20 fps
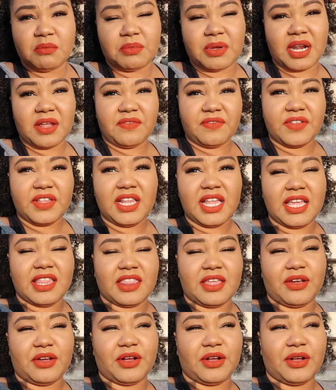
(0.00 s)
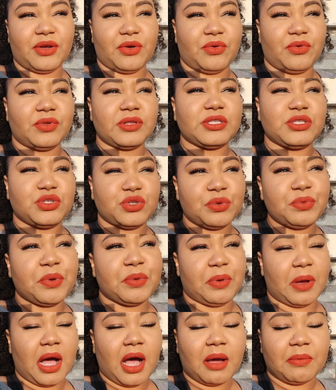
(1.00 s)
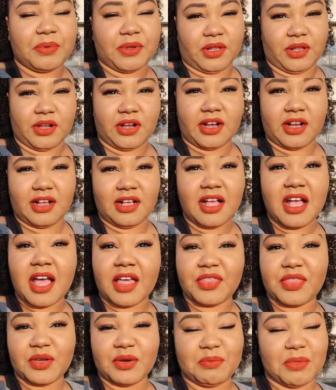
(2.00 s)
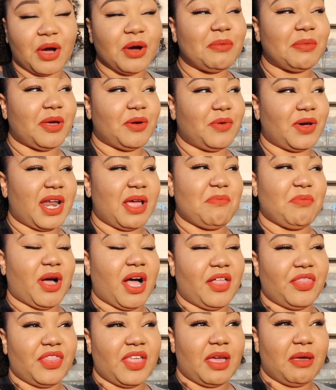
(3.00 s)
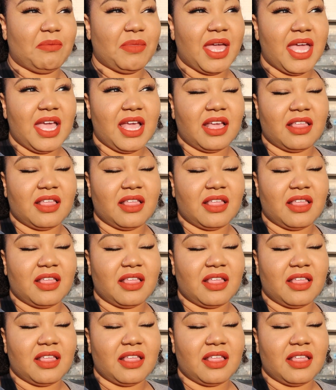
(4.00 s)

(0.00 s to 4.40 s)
But I feel like they're super popular at the moment when I bought them.